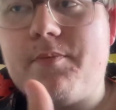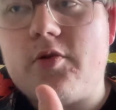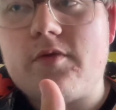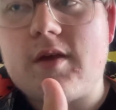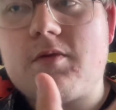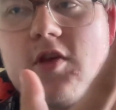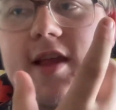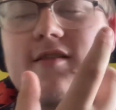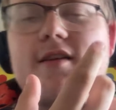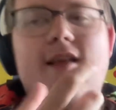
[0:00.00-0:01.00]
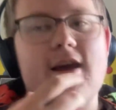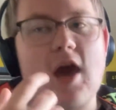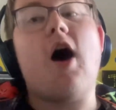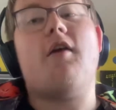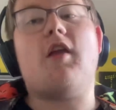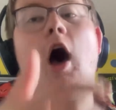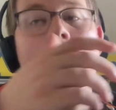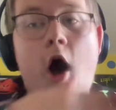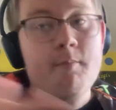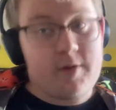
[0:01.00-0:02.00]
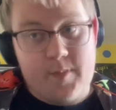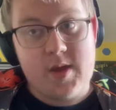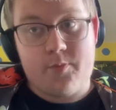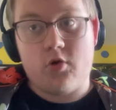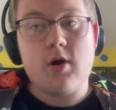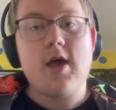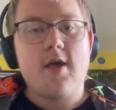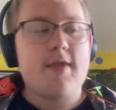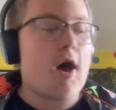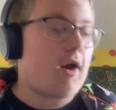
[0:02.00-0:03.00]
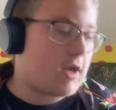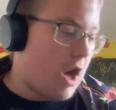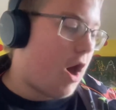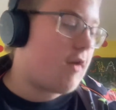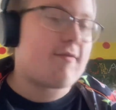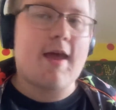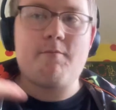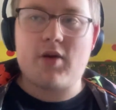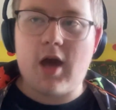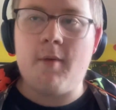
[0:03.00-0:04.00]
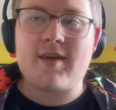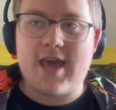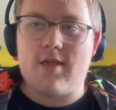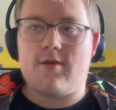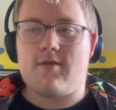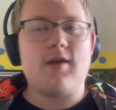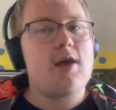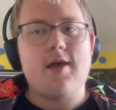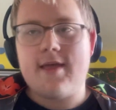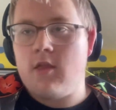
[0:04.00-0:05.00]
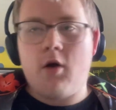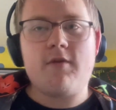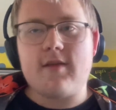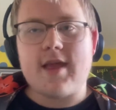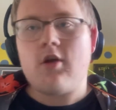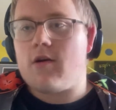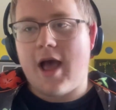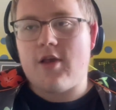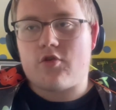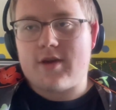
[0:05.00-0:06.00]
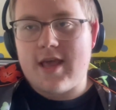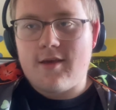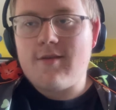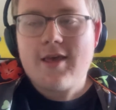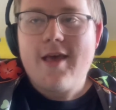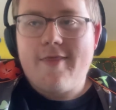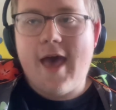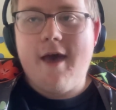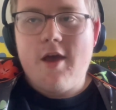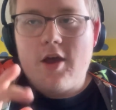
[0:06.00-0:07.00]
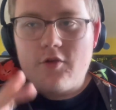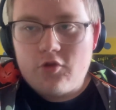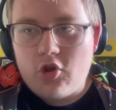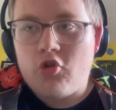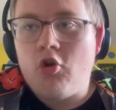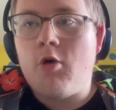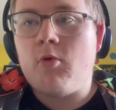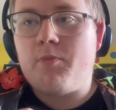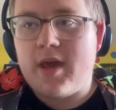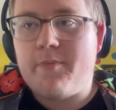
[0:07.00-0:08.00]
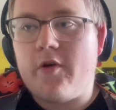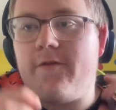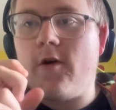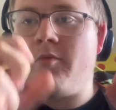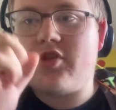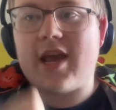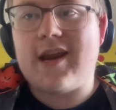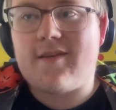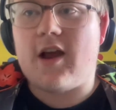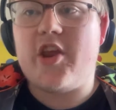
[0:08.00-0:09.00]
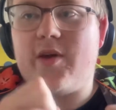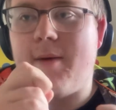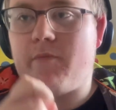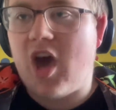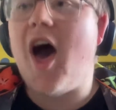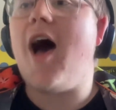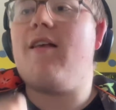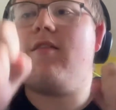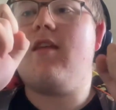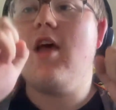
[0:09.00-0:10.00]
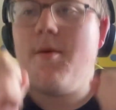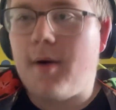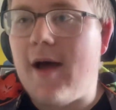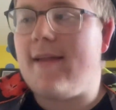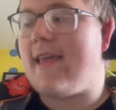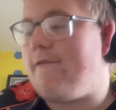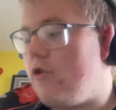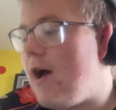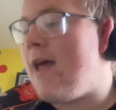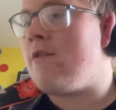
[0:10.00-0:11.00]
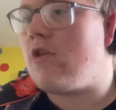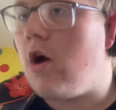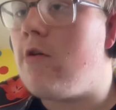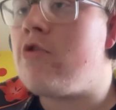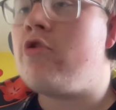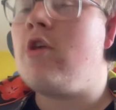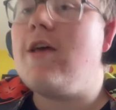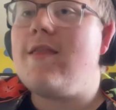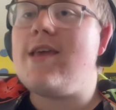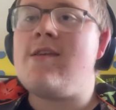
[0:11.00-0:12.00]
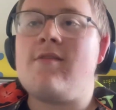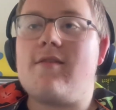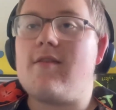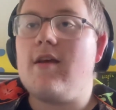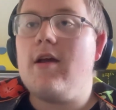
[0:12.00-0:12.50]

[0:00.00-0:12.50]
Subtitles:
The Shady Siders that are cursed are harmless people that are cursed and become killers. They're not actual killers. They're just normal people from Shady Side who get cursed by the devil and go on these